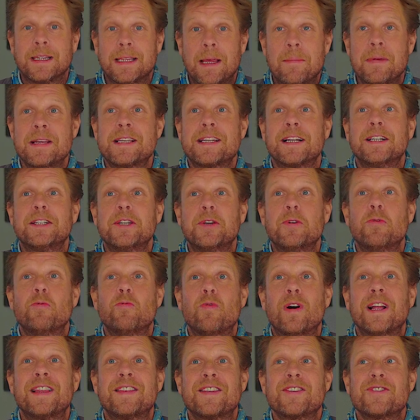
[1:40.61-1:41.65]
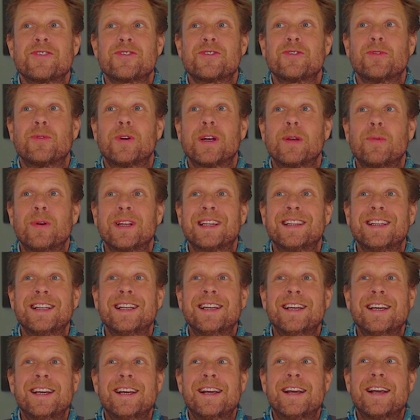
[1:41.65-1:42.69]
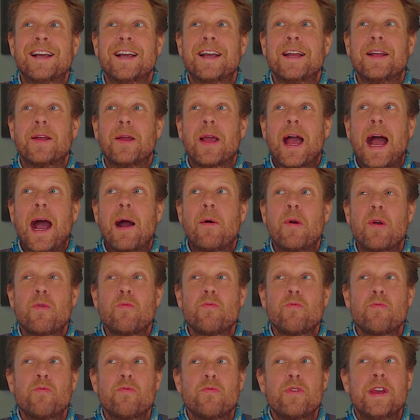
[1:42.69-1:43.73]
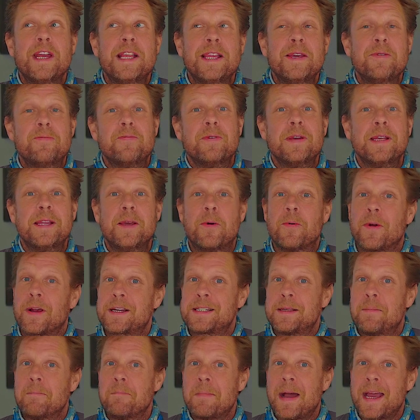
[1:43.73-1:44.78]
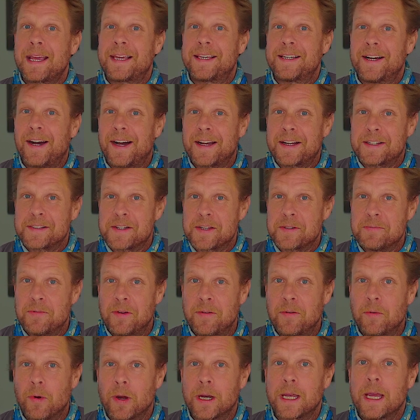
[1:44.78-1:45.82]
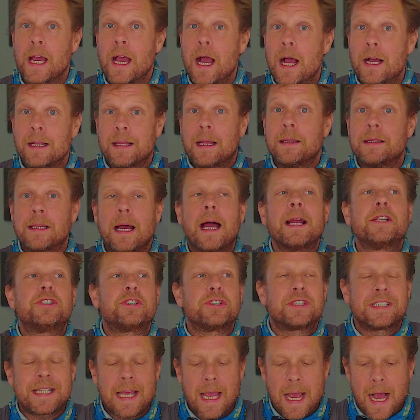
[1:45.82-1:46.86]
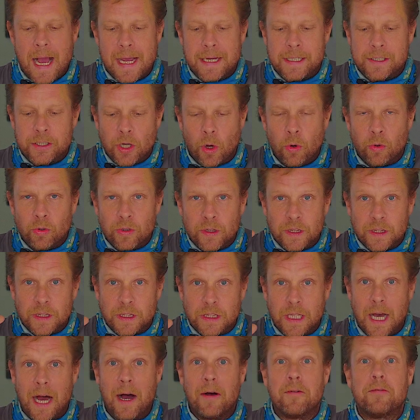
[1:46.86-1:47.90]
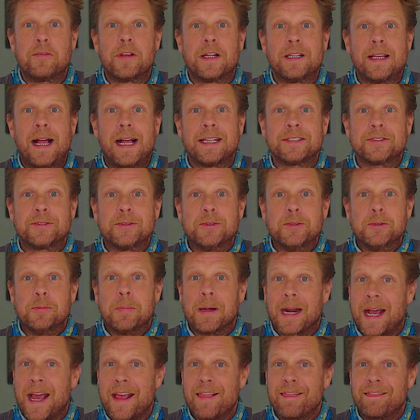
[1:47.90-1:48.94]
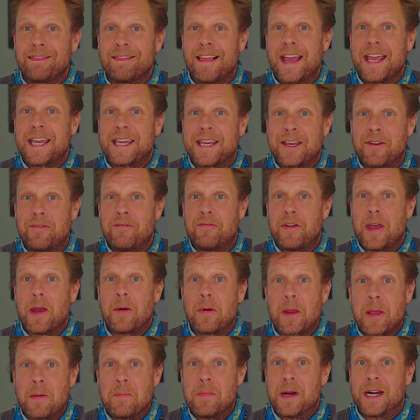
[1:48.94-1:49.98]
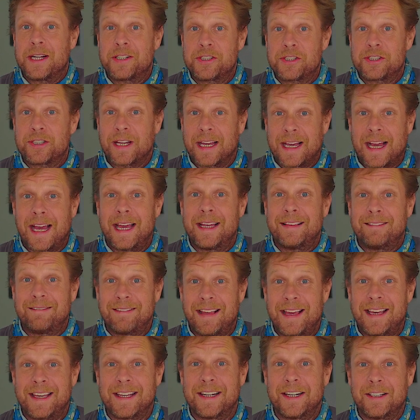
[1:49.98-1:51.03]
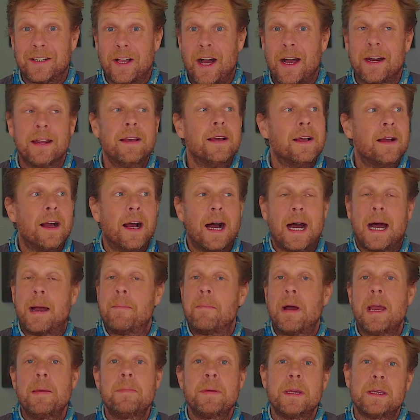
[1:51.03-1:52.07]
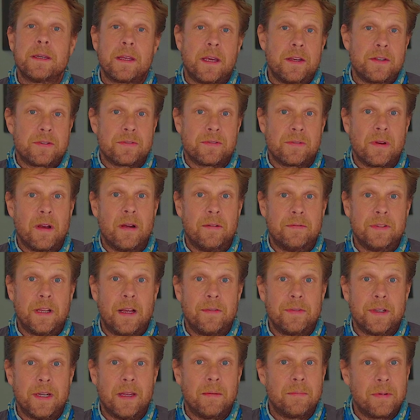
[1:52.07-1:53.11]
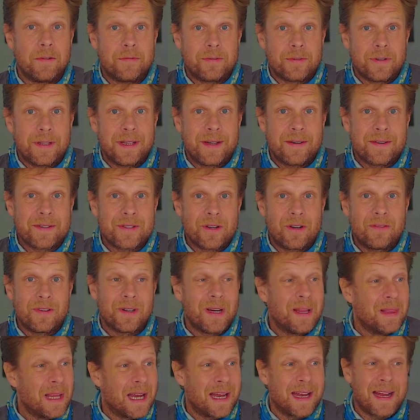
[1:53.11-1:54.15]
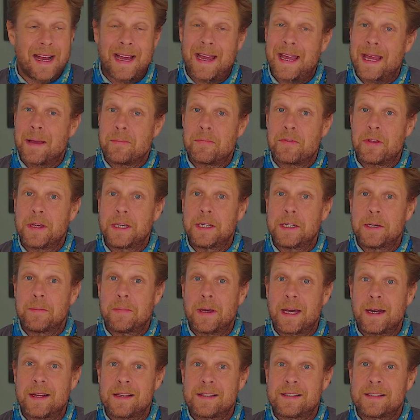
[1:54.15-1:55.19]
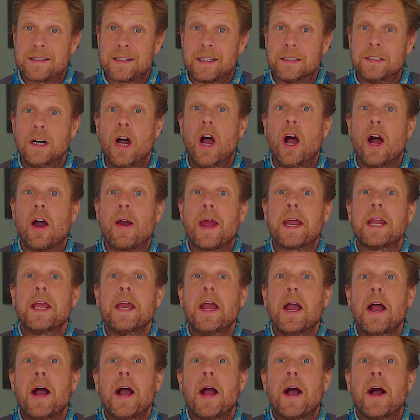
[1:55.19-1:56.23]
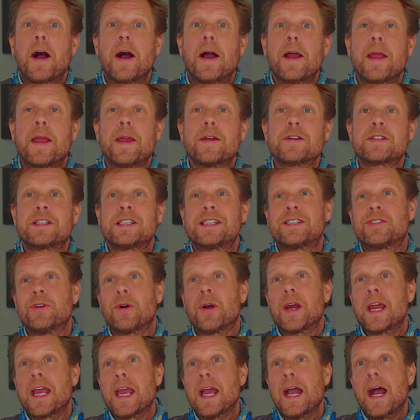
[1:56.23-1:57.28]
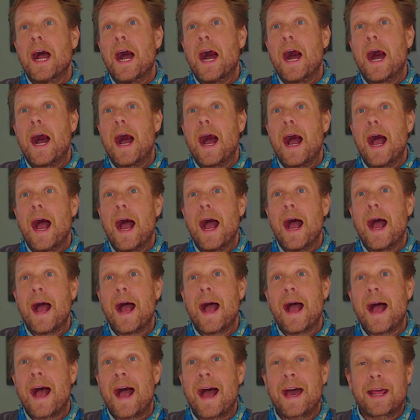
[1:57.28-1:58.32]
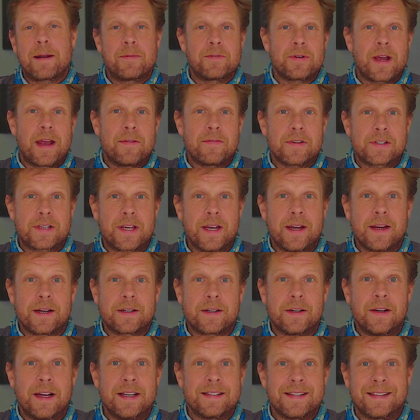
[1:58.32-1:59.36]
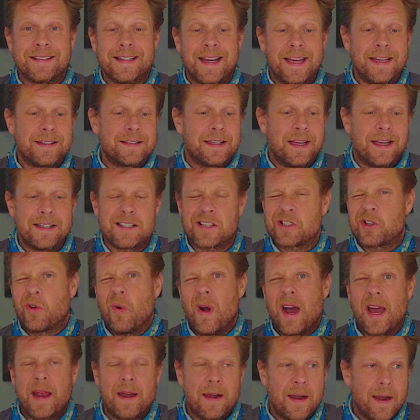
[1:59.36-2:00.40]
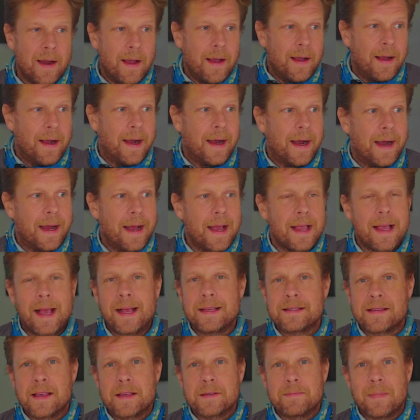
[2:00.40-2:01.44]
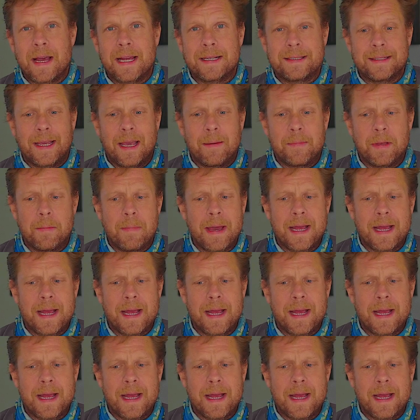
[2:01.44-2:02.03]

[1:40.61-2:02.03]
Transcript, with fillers: Let me tell you what this story, what it, how it really, really works, and my God, does this movie work. I, I should say, I don't love The Last Duel, but I like it very much. Like, I like it a lot. I might be in danger of loving it before the year is over. I, I am thinking about it still. All right, here's the story. Uh, Adam Driver's character is a knight. He's a squire. Uh, as is Matt Damon.